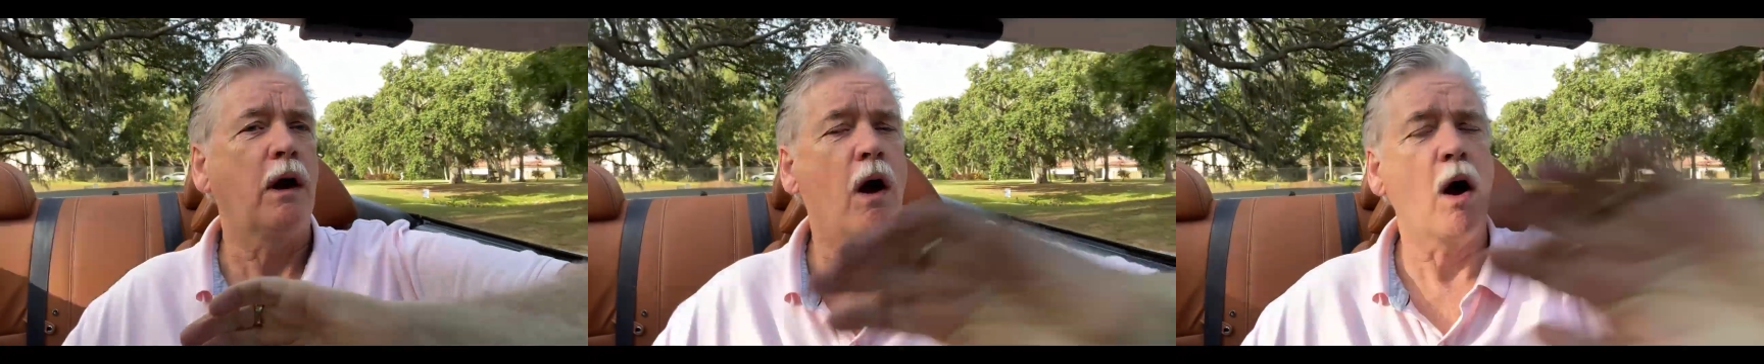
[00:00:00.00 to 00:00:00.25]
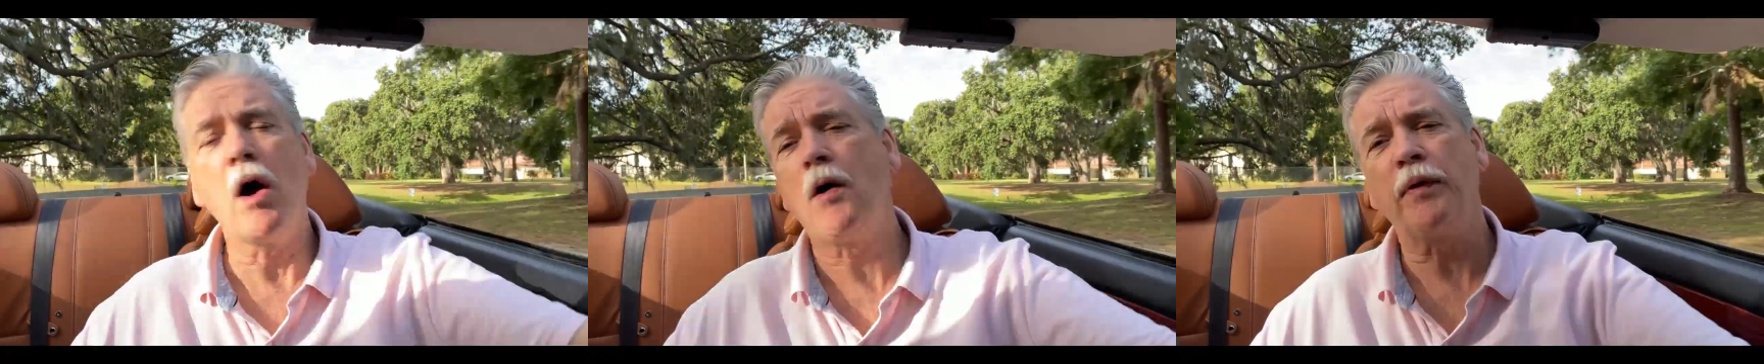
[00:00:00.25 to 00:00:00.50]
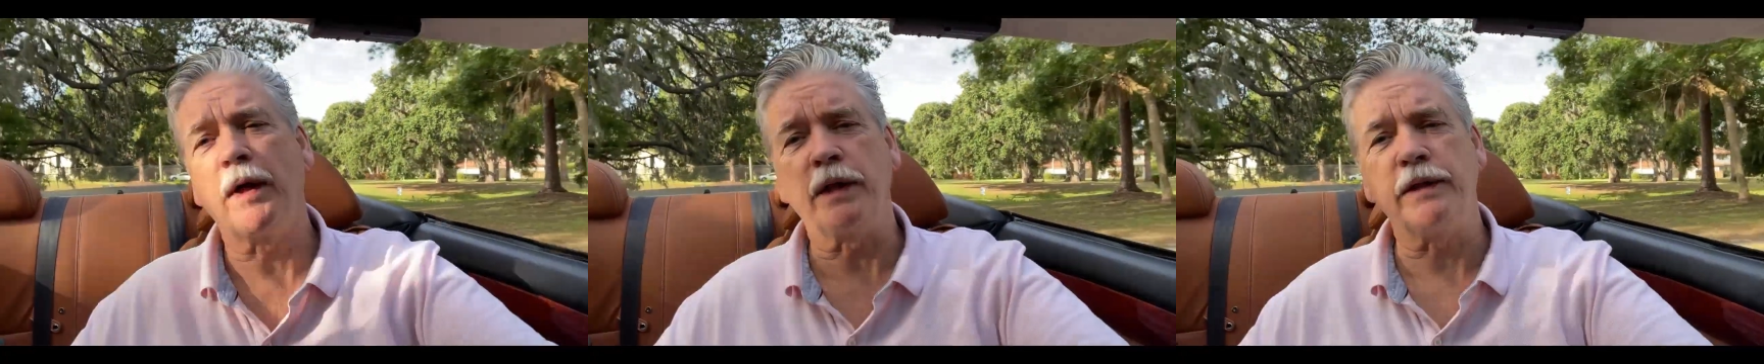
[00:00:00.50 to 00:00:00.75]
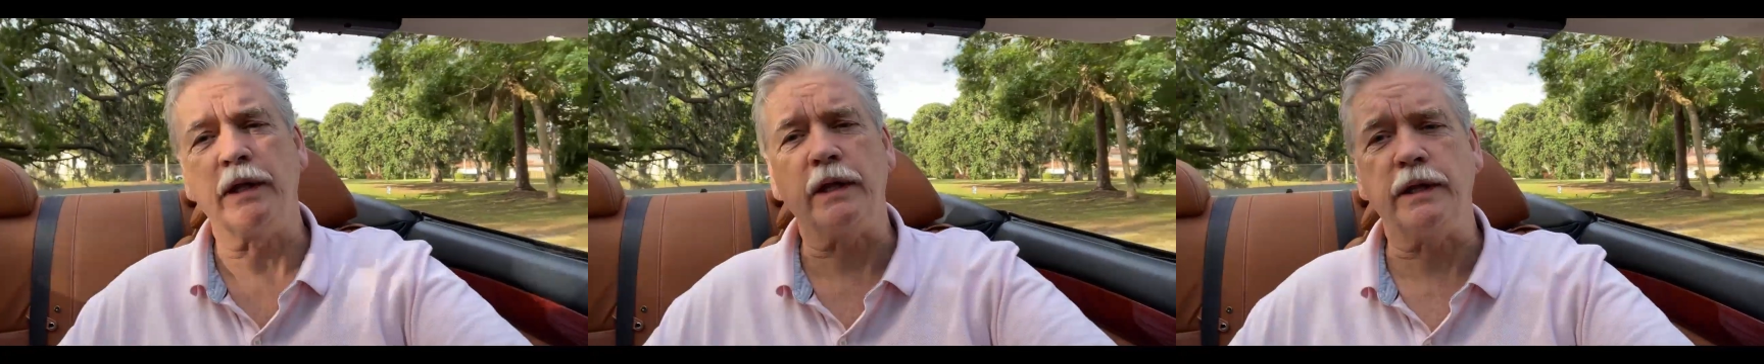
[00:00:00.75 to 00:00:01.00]
all
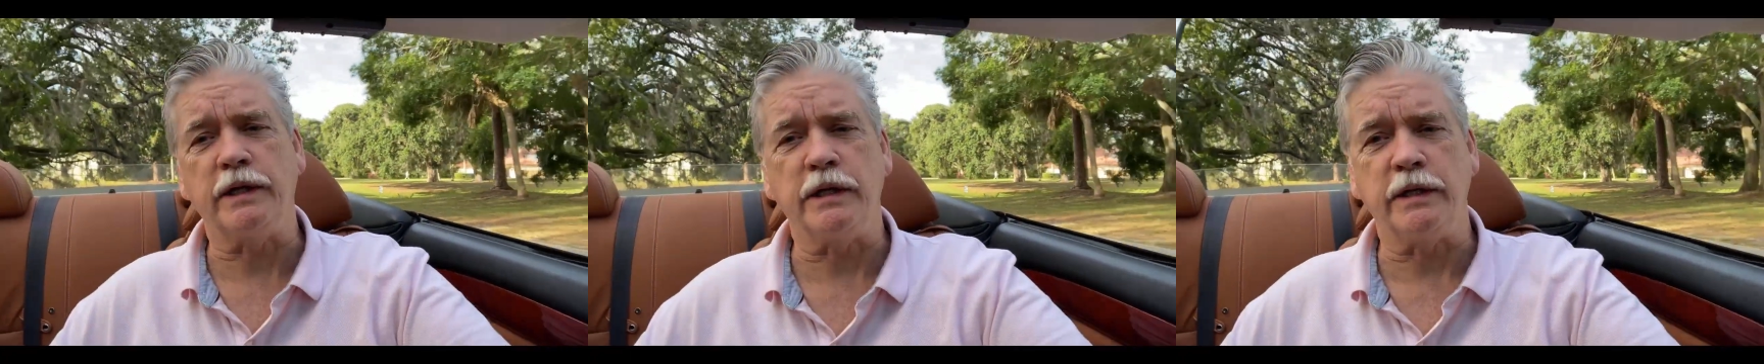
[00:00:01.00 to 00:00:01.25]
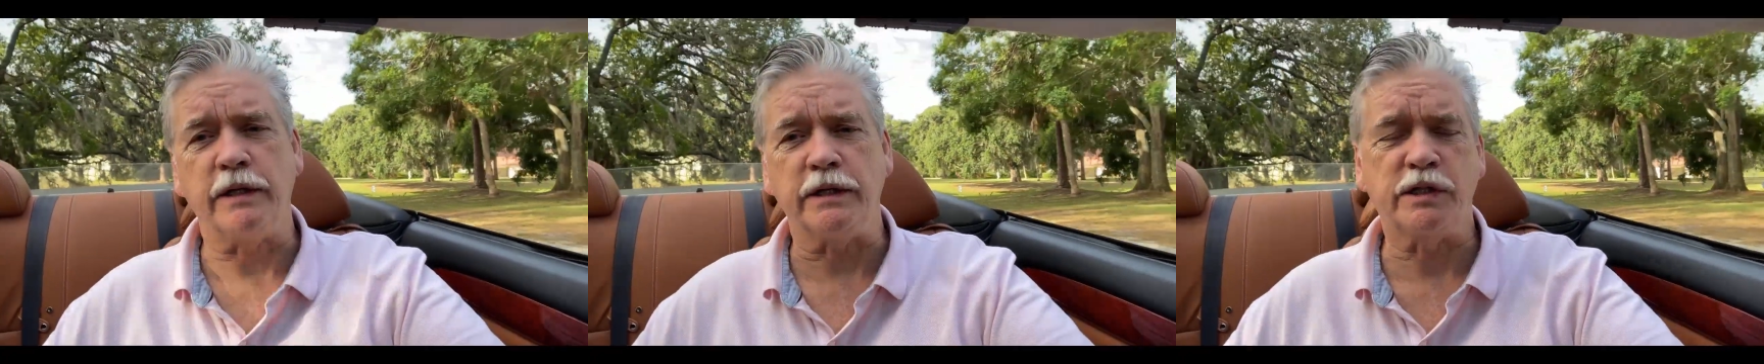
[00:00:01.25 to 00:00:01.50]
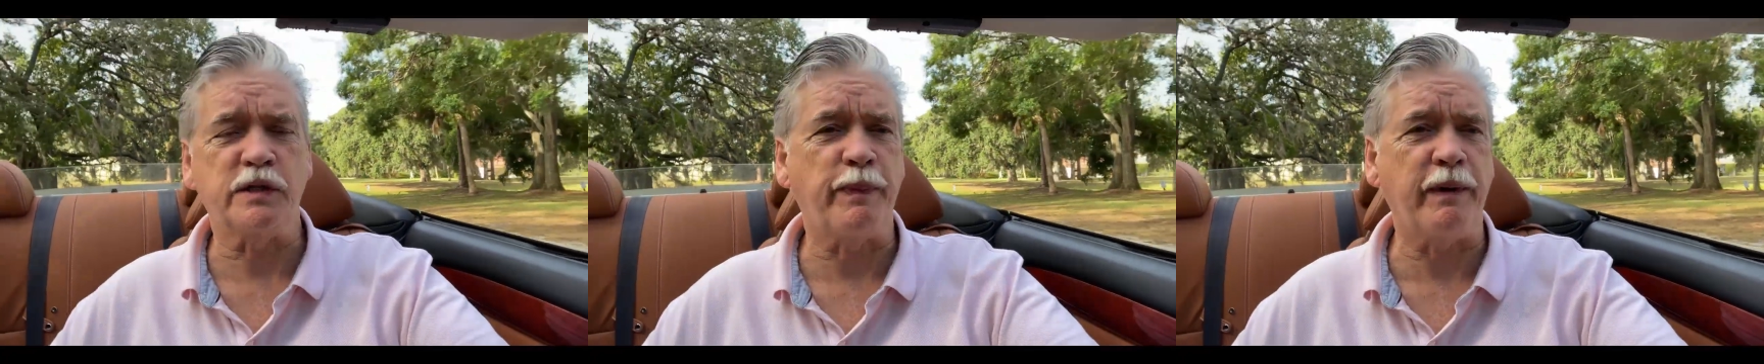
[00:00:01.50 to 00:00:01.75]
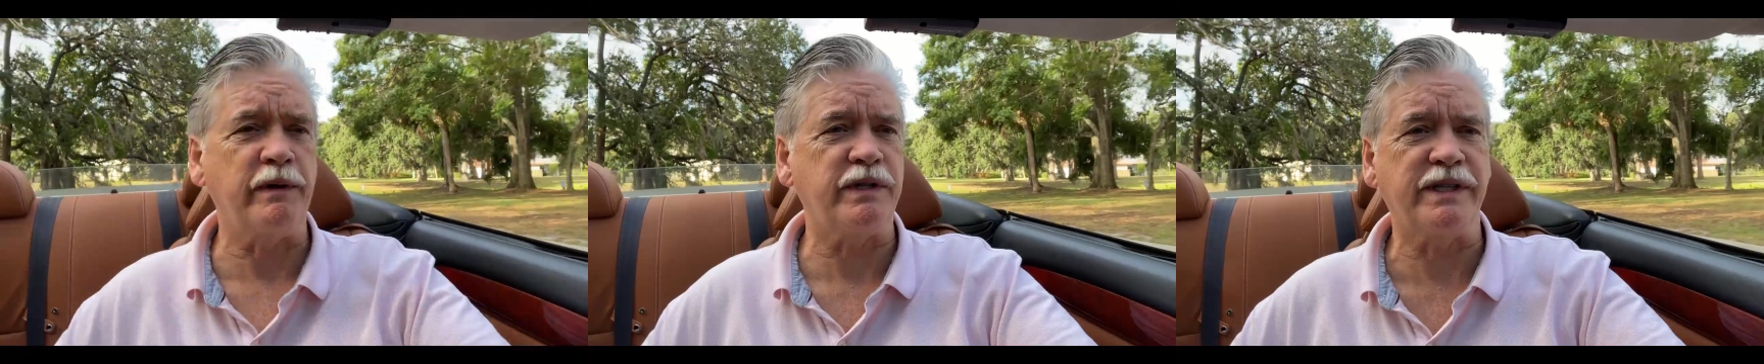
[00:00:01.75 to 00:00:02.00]
the
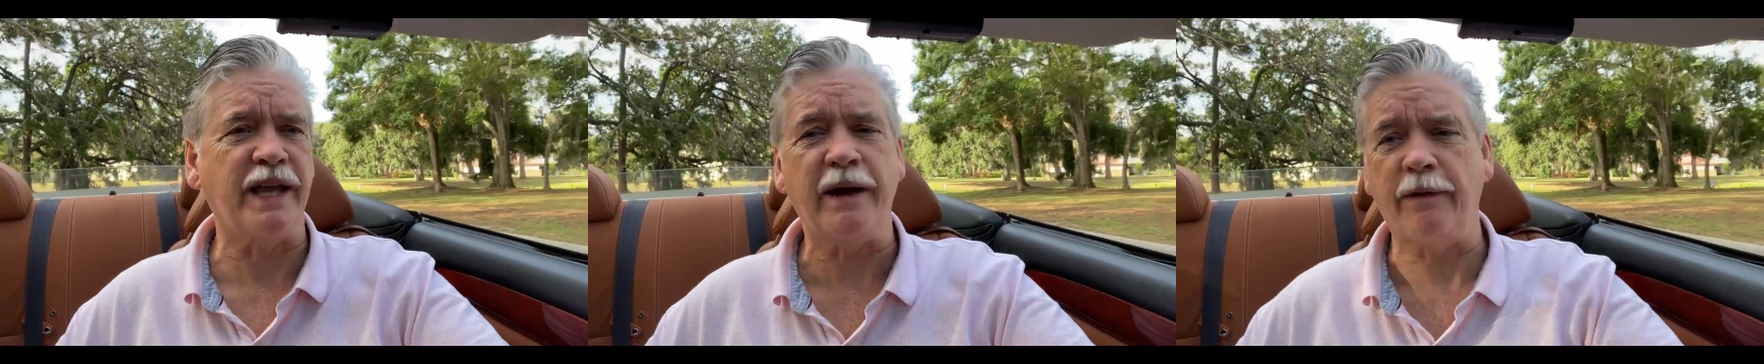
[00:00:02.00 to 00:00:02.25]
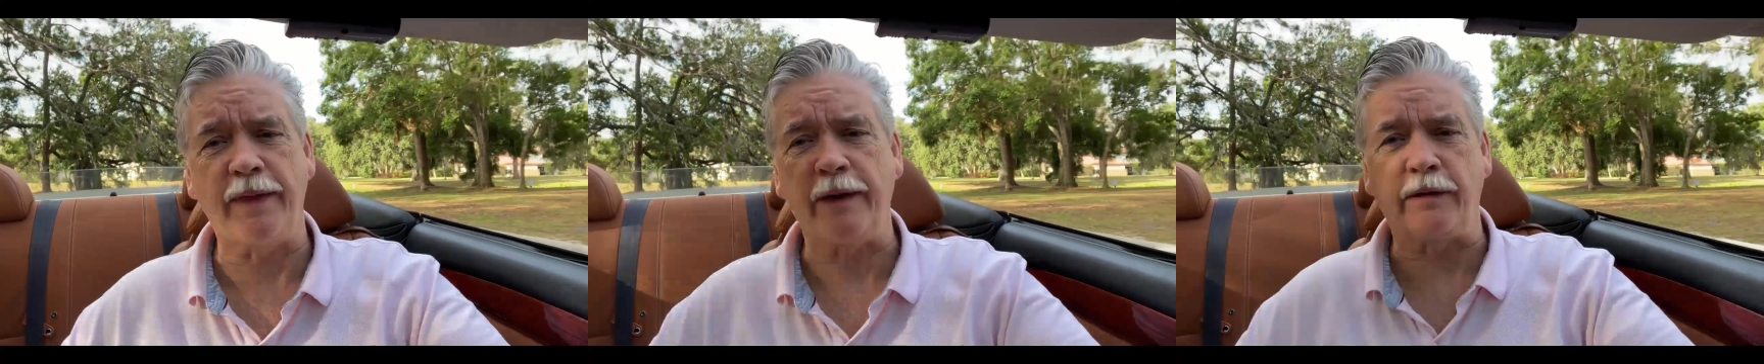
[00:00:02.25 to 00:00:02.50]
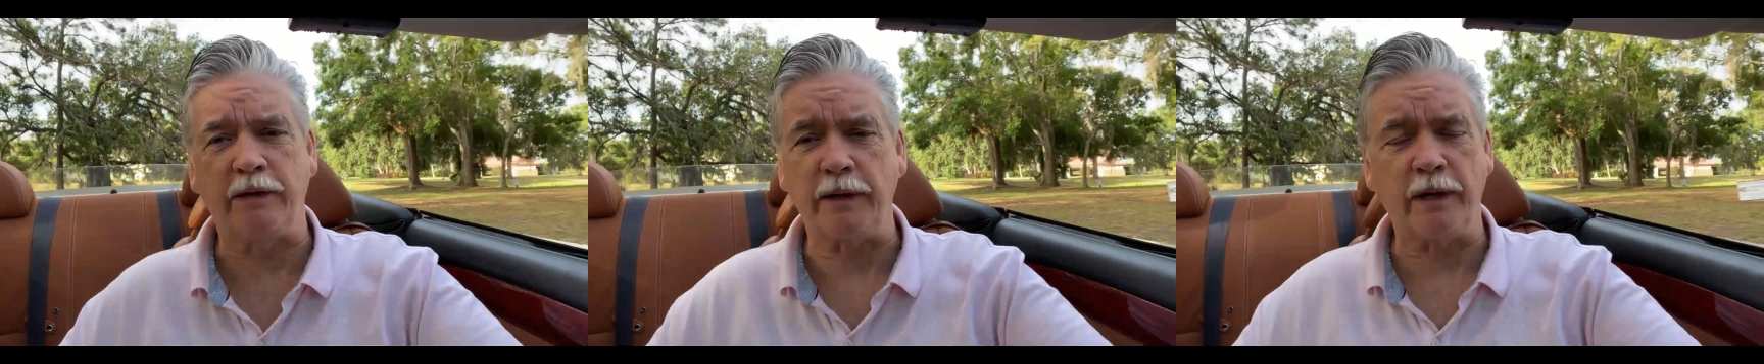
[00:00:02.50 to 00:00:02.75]
spirits that are there,